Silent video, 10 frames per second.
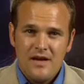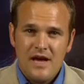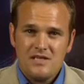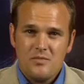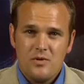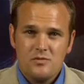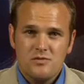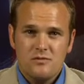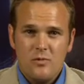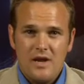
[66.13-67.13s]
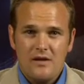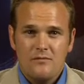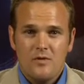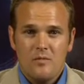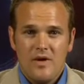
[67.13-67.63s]
as opposed to
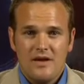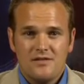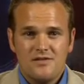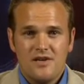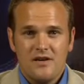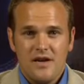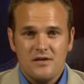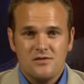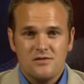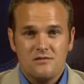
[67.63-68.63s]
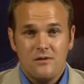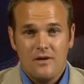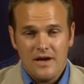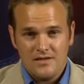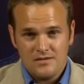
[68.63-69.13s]
waiting for a bank to say yes,
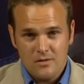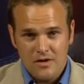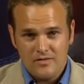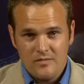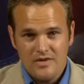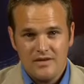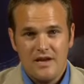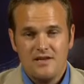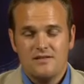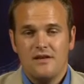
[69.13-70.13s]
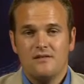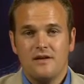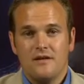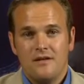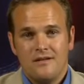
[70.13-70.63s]
or has so often been the case
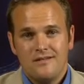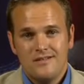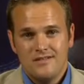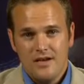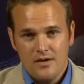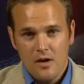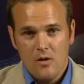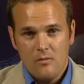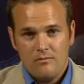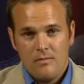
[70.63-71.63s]
lately, to say no.